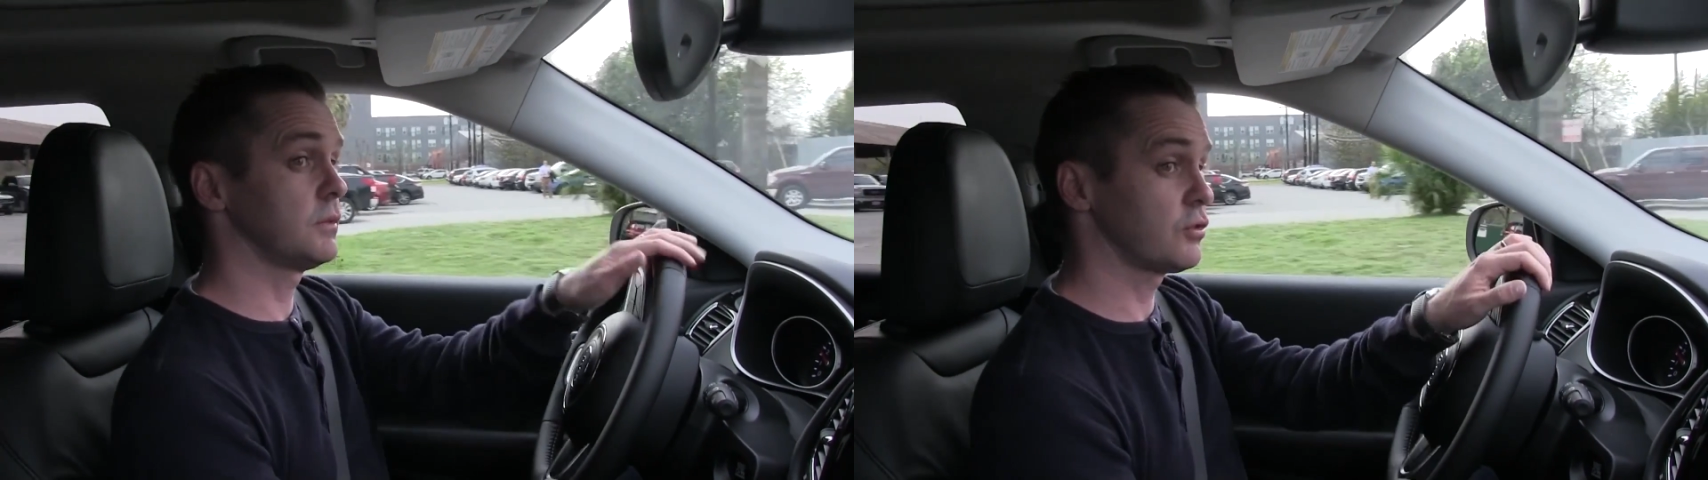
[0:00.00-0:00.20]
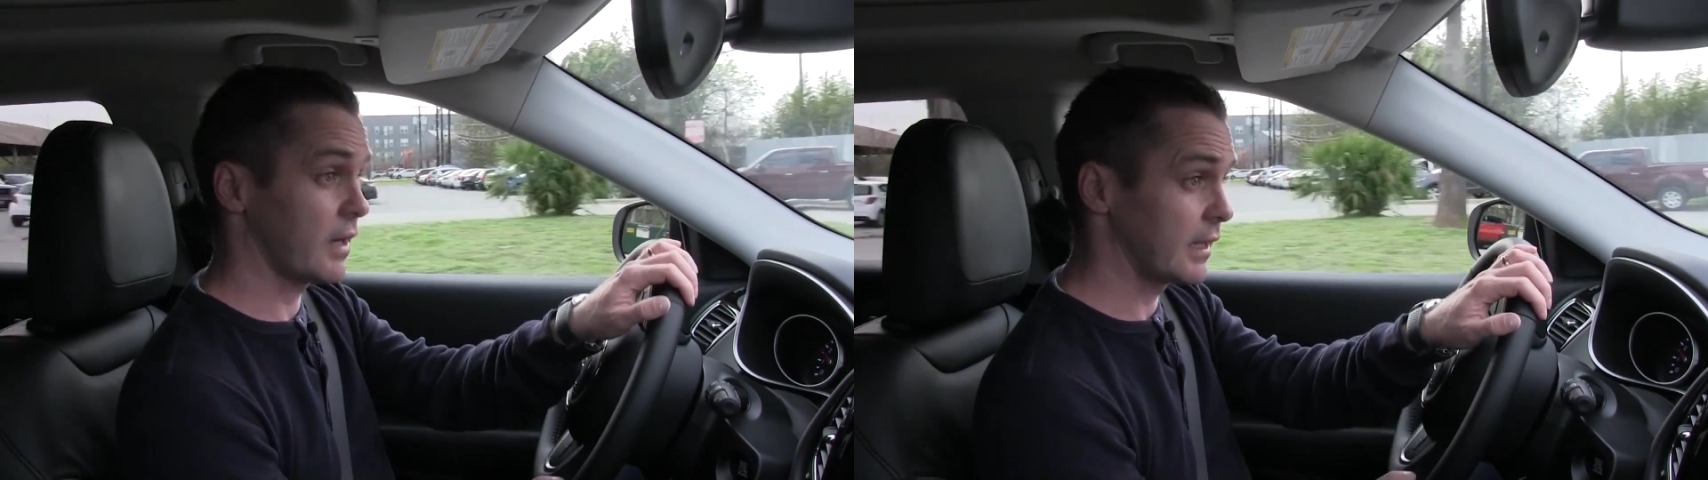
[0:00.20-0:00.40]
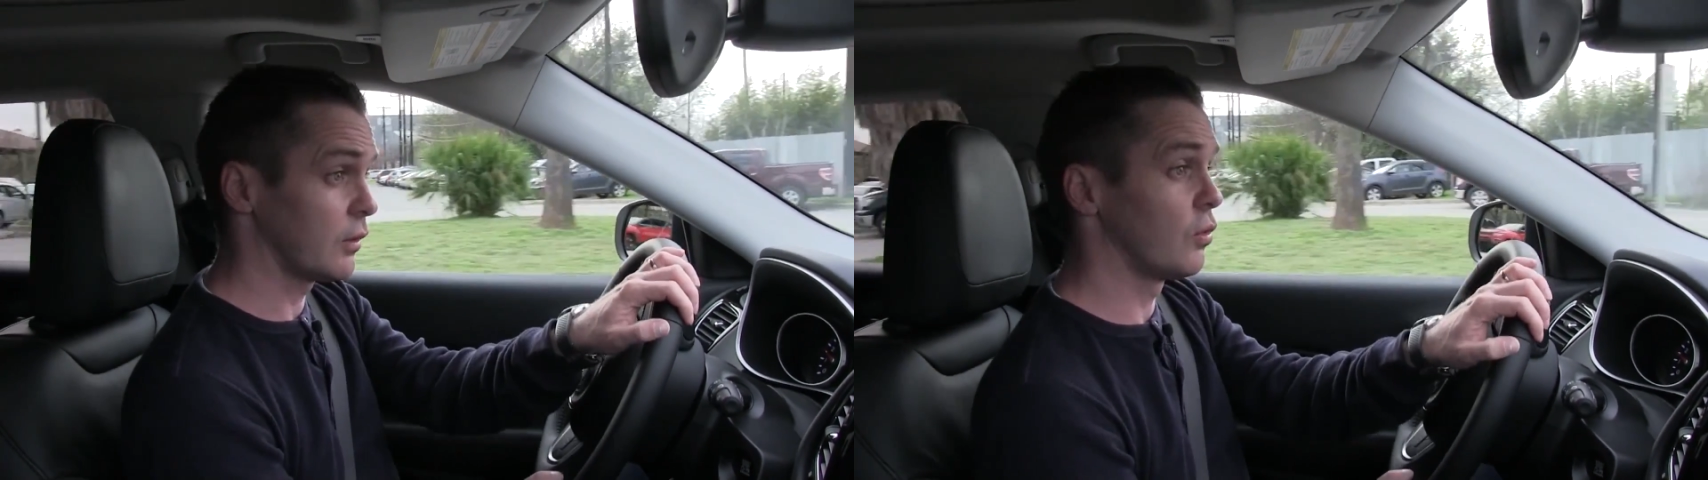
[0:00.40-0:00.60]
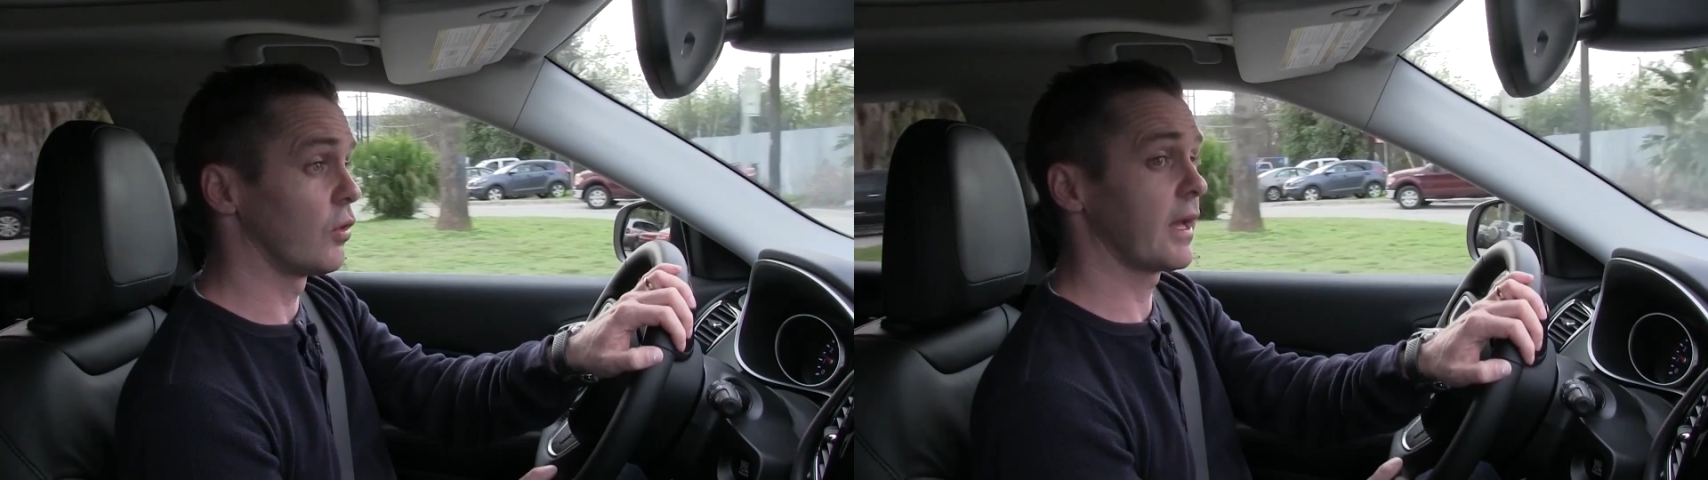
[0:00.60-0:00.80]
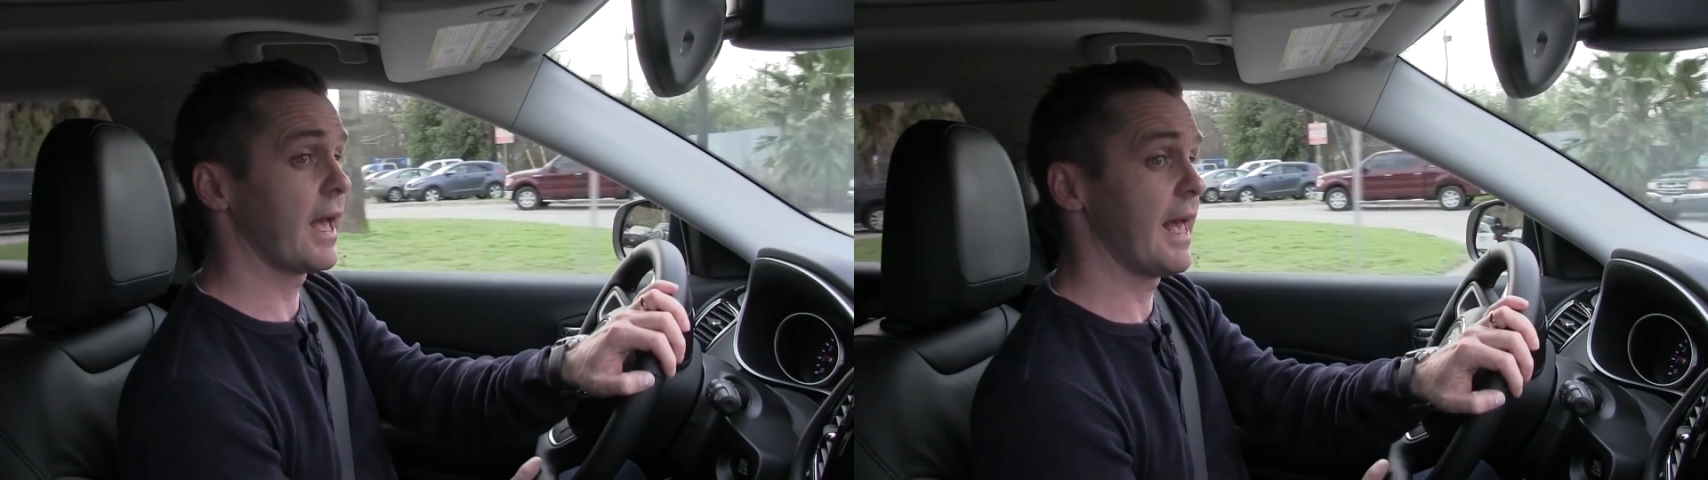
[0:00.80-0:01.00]

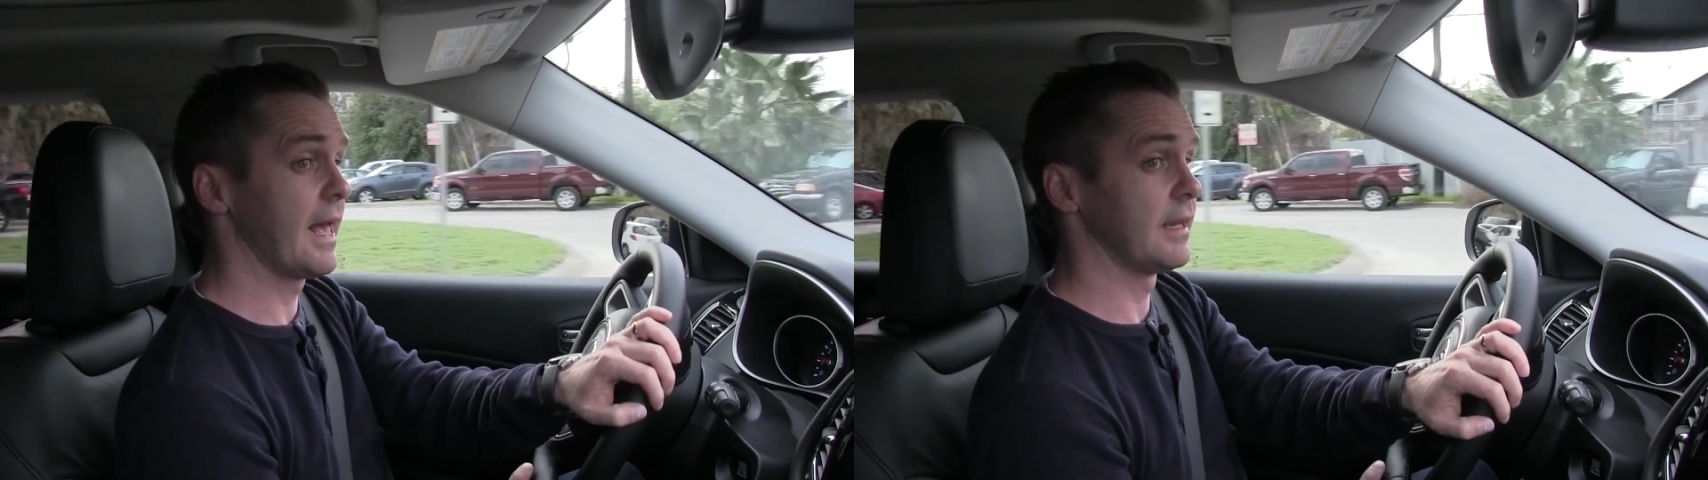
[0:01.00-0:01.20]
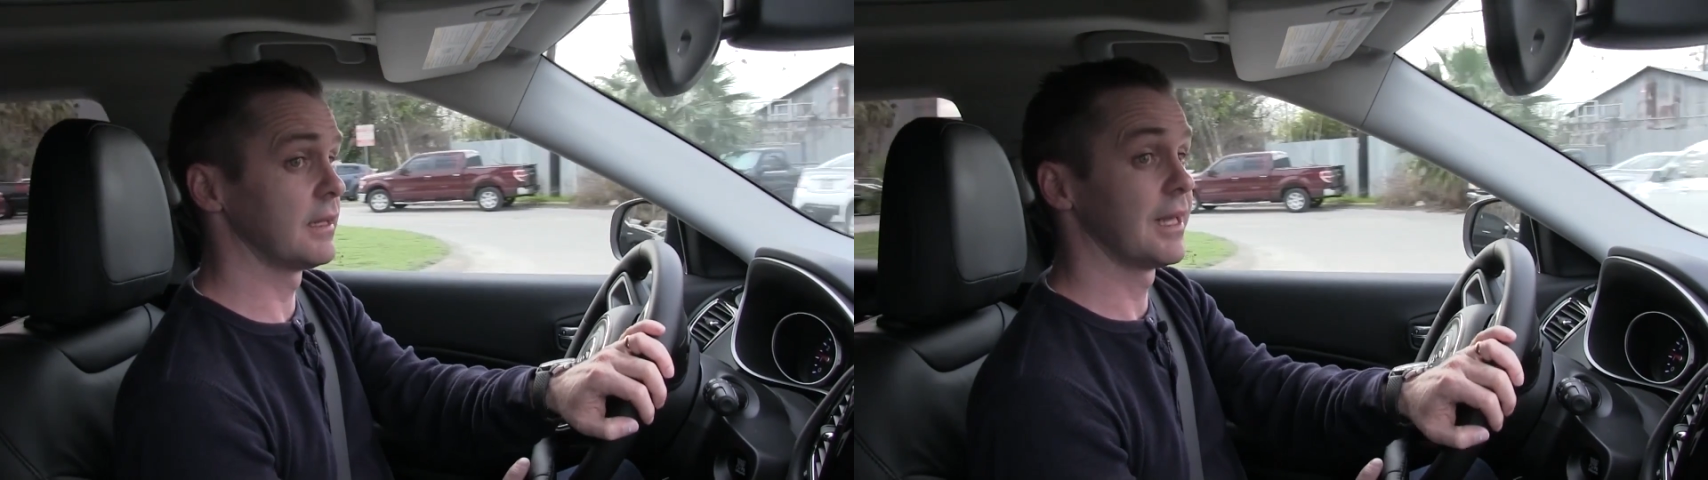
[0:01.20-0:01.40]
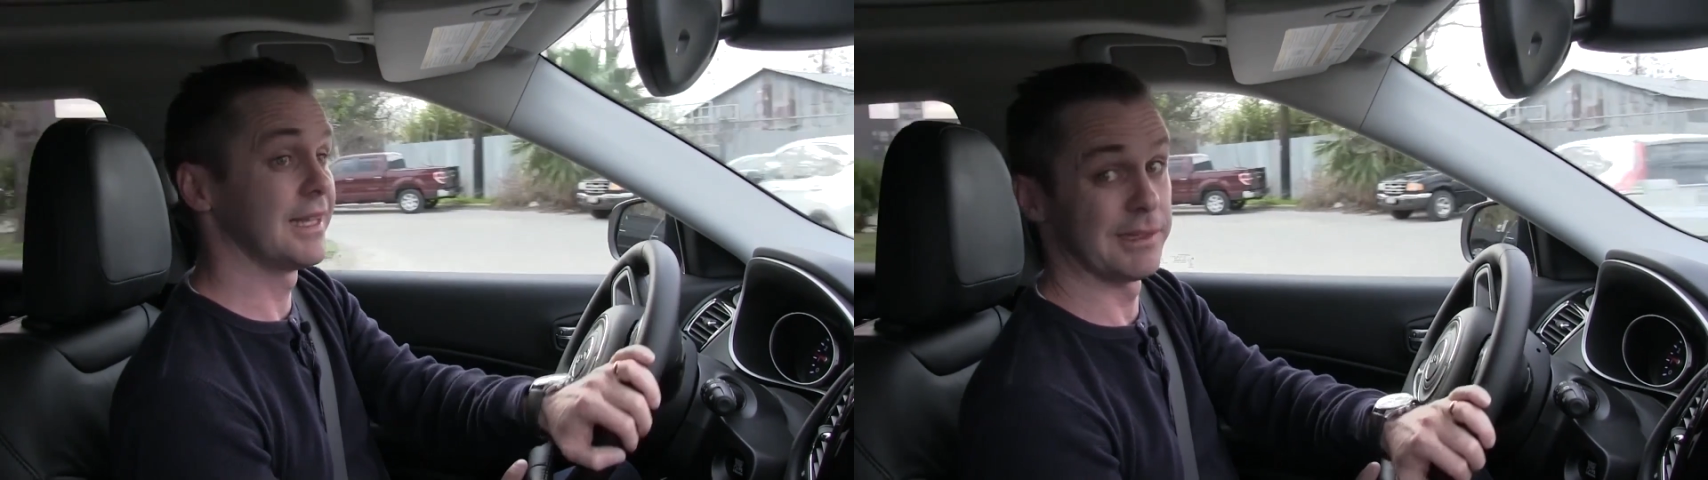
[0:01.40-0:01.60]
Trailhawk and